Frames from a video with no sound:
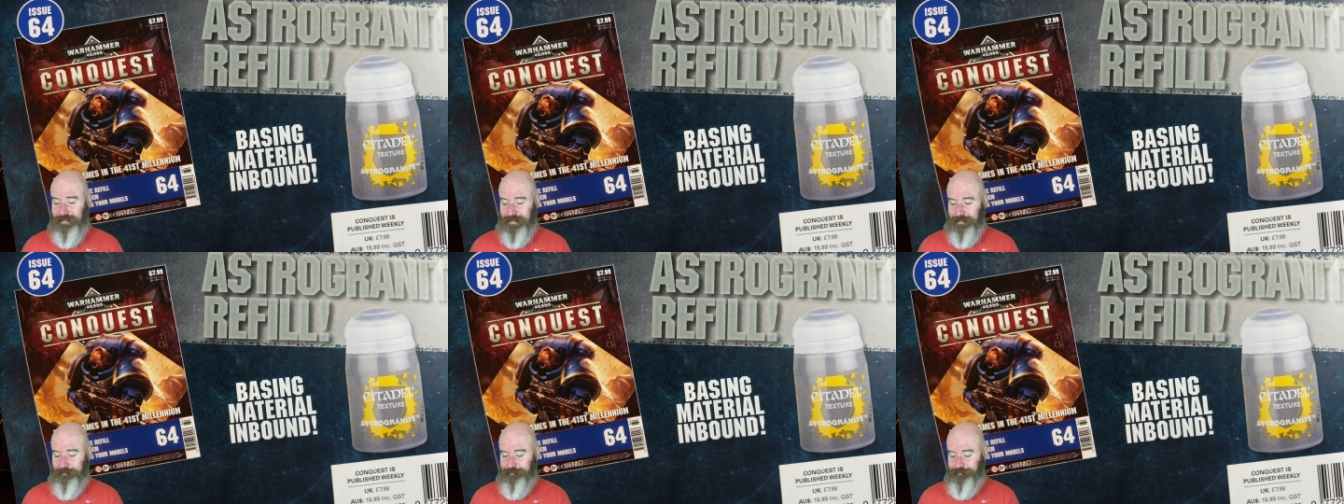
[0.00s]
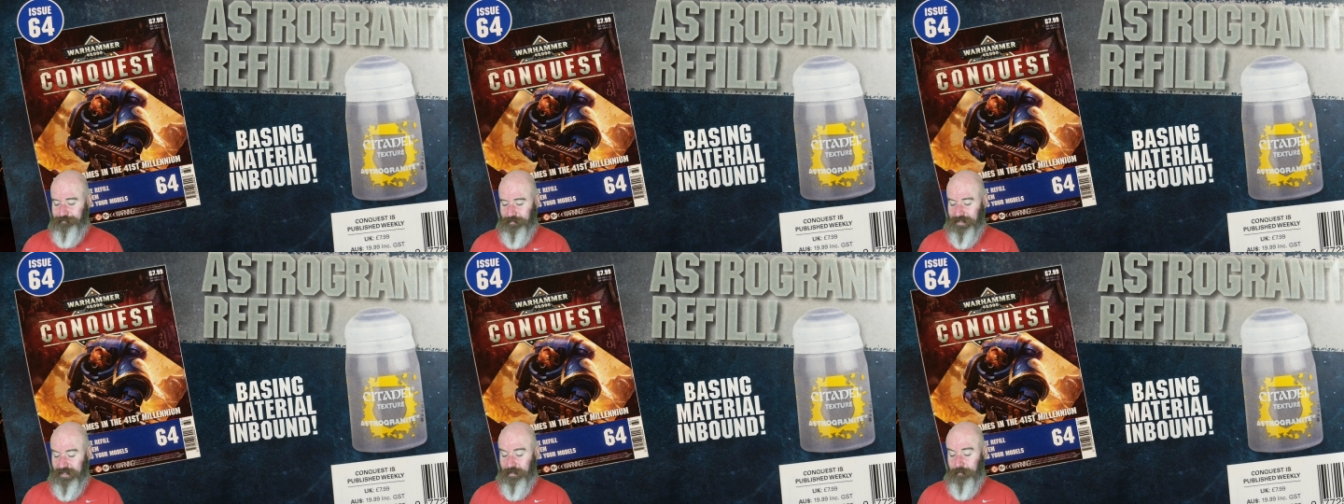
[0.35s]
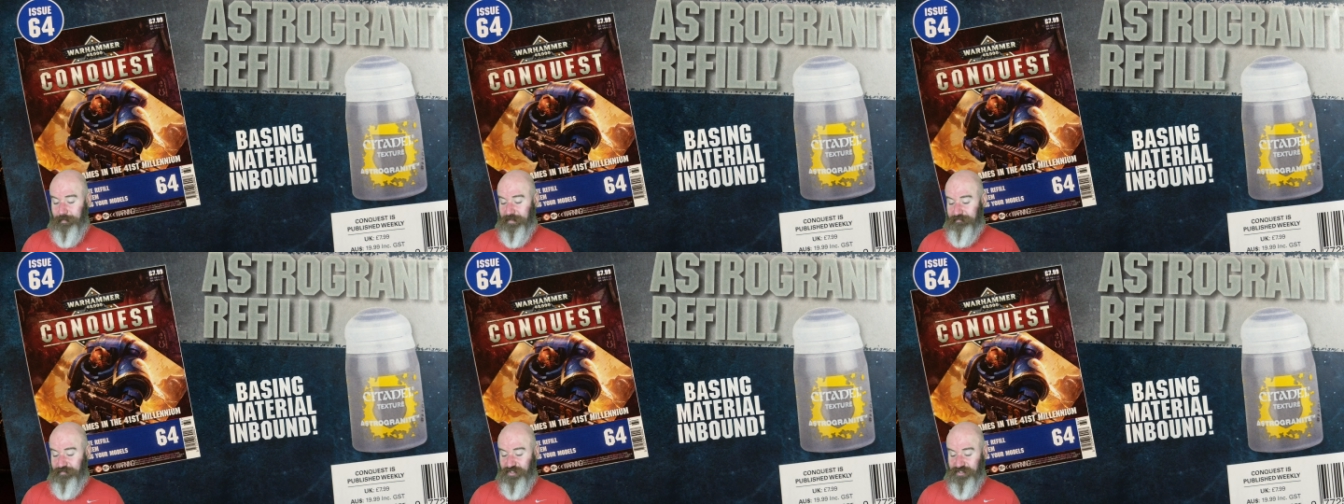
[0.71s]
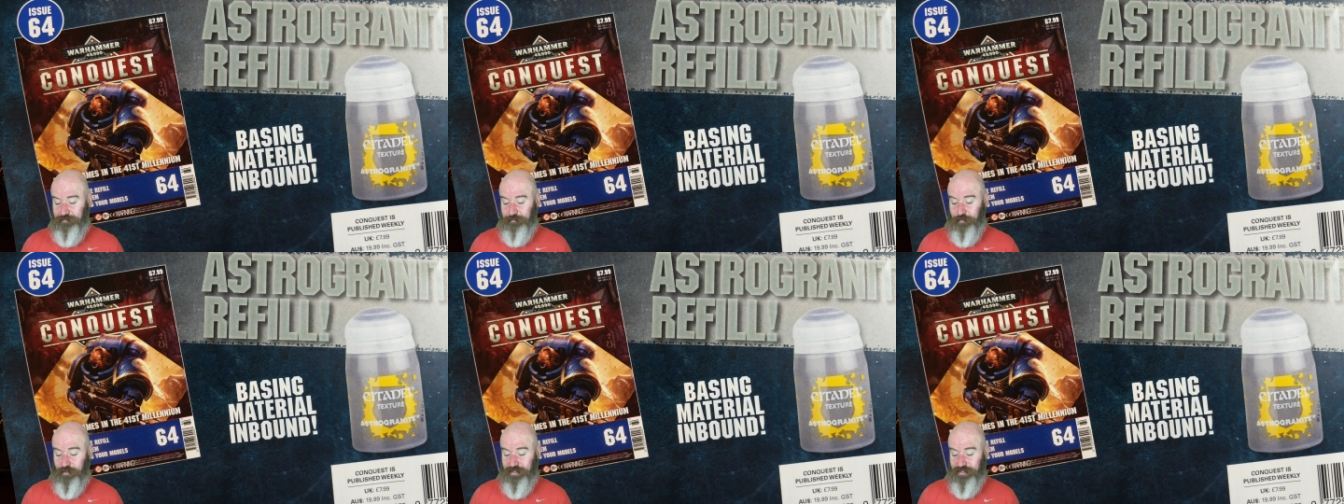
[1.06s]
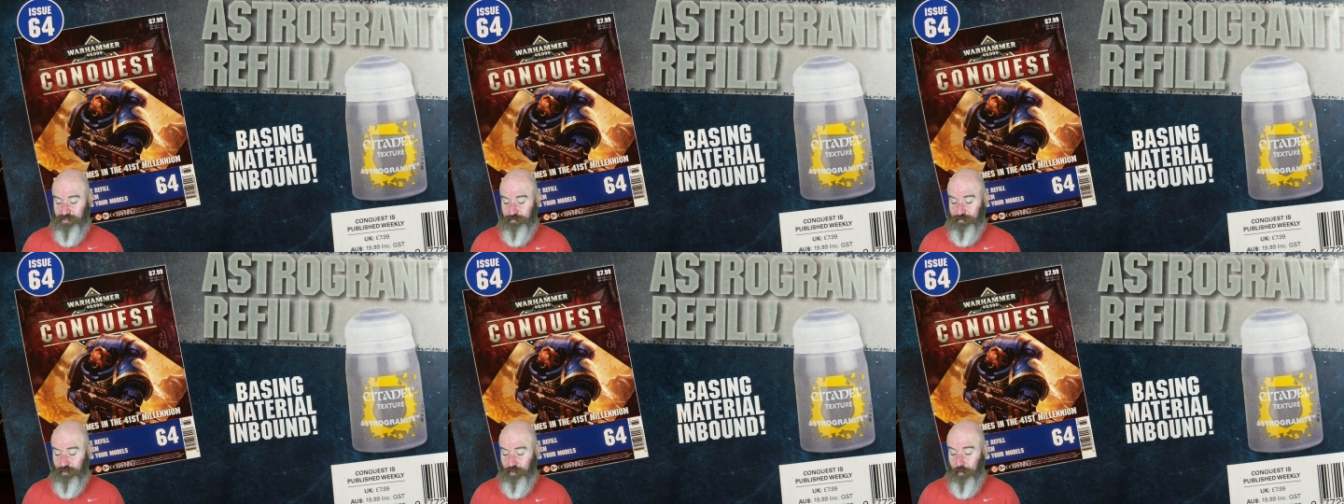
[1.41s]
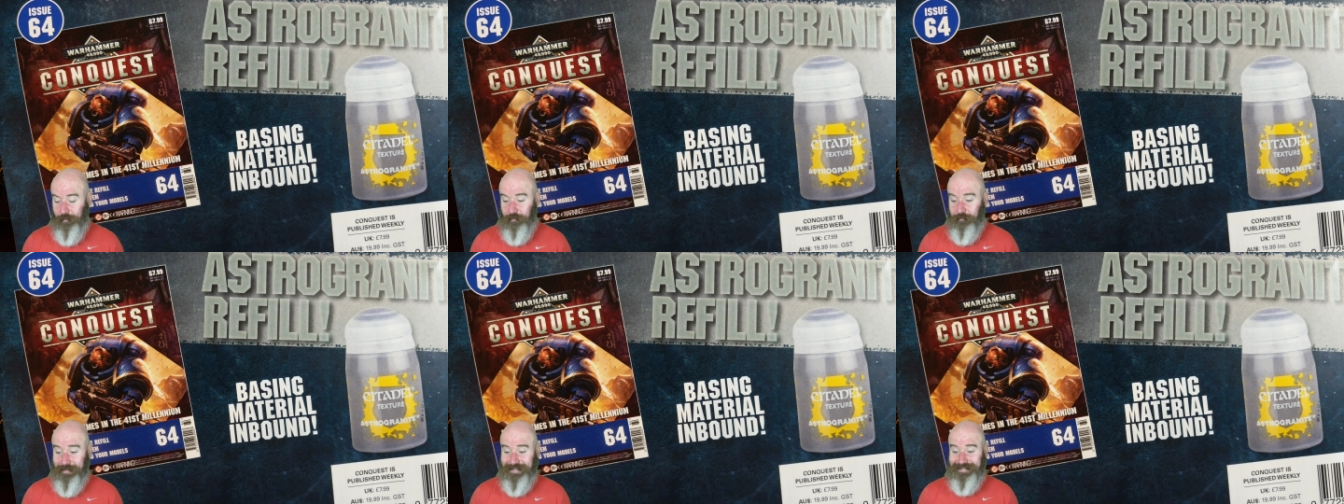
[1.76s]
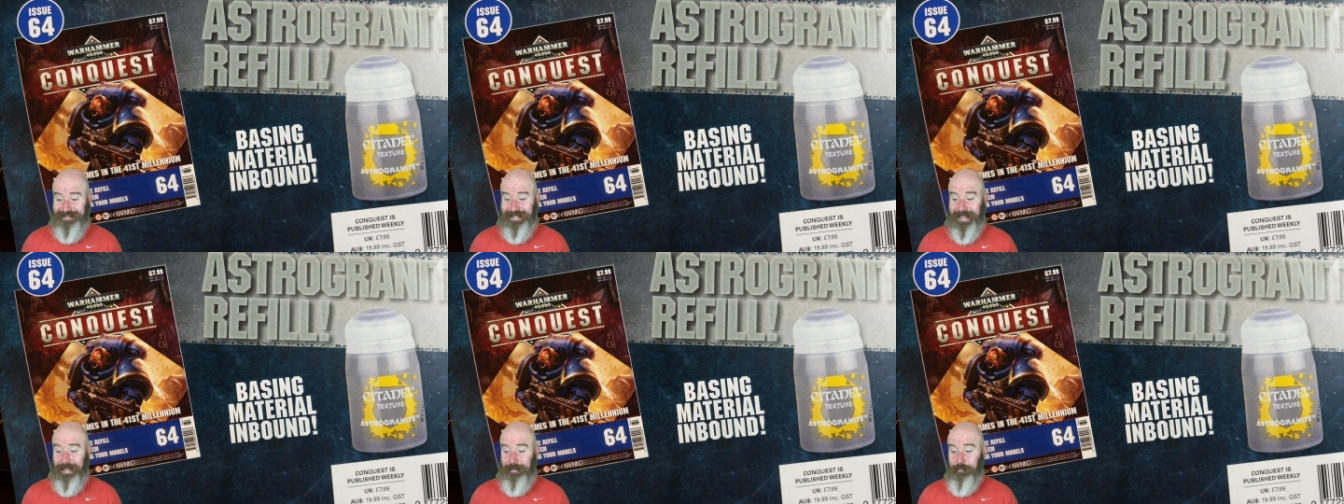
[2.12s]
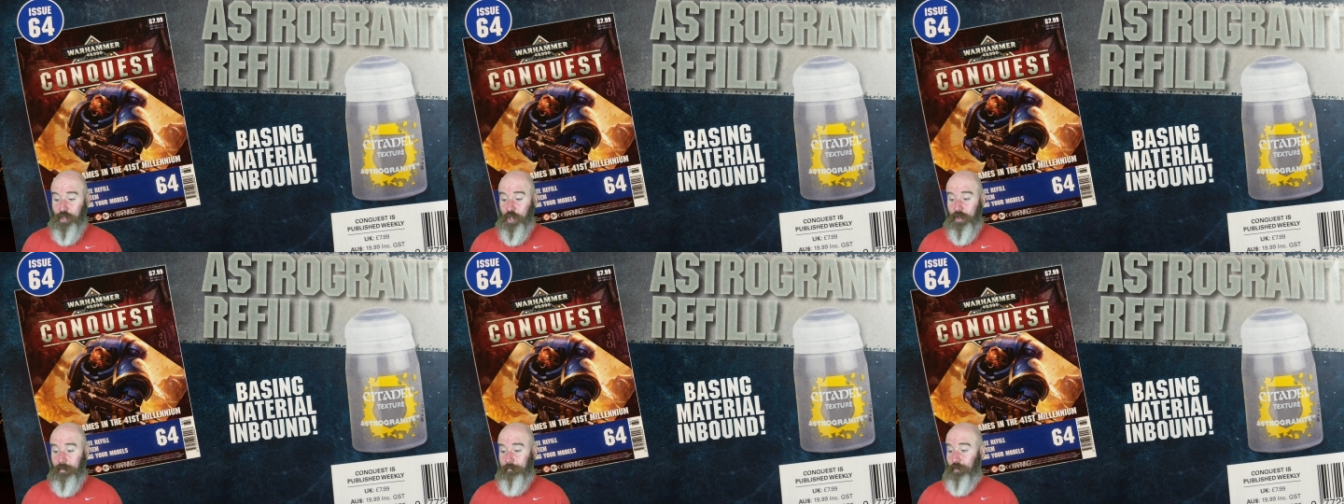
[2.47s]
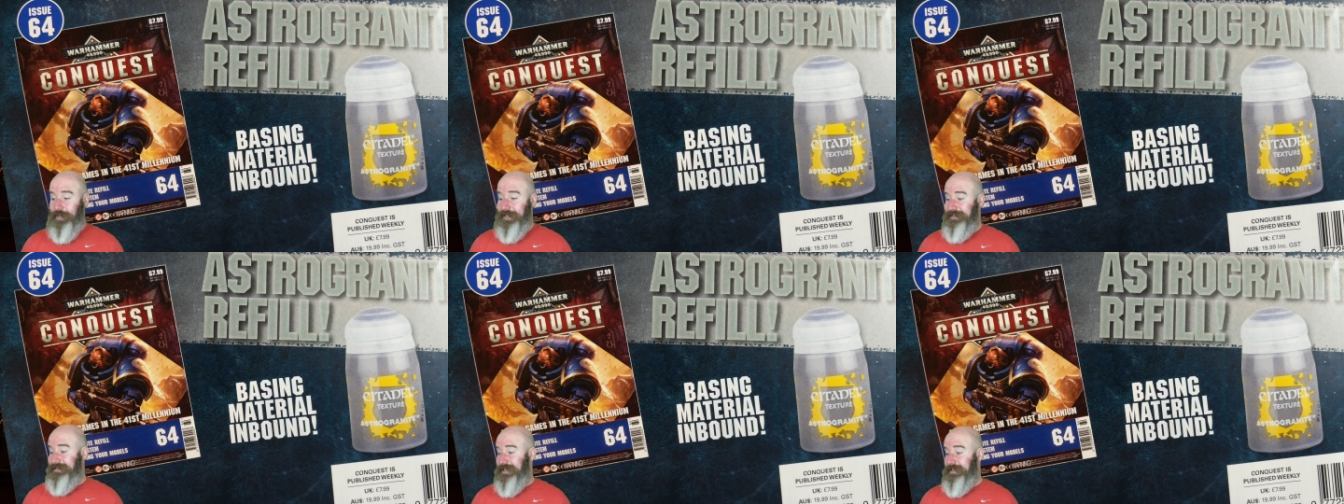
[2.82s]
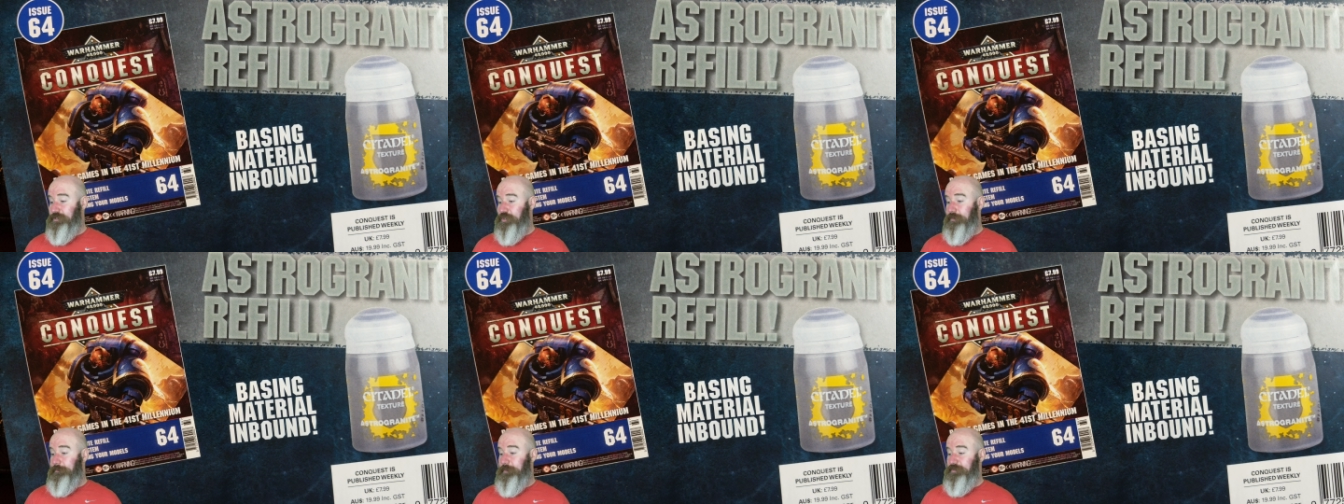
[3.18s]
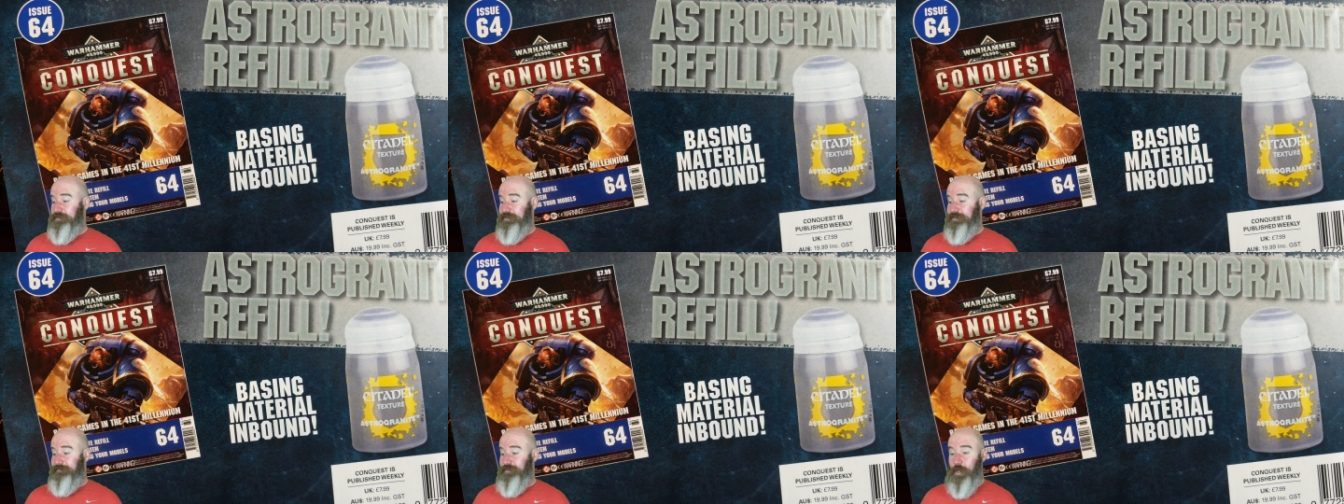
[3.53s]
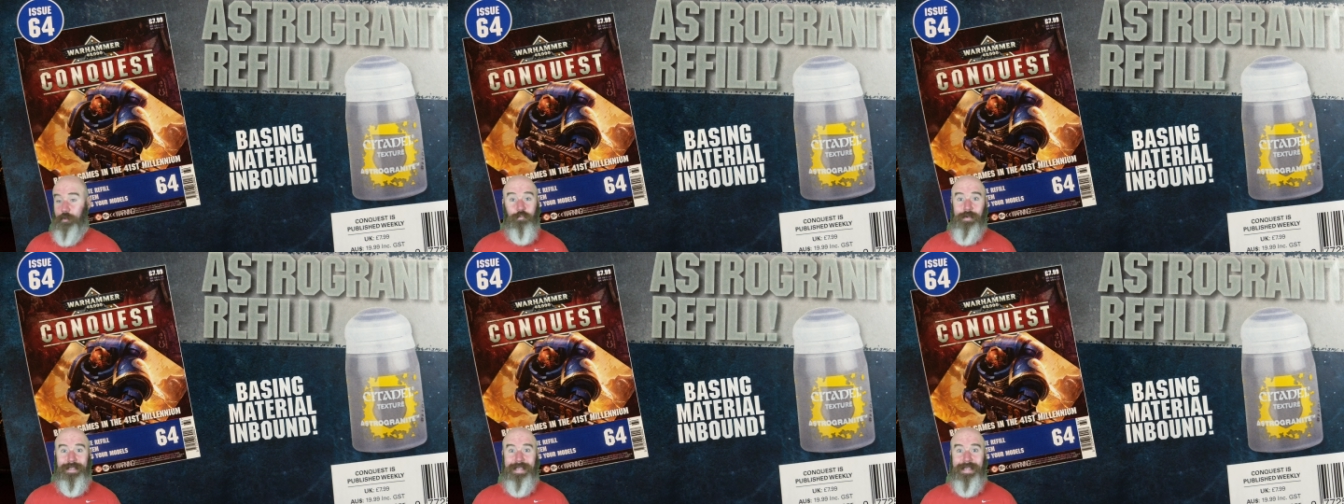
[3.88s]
A little bit of a disappointing issue in a couple of weeks' time, but let's end on a positive note.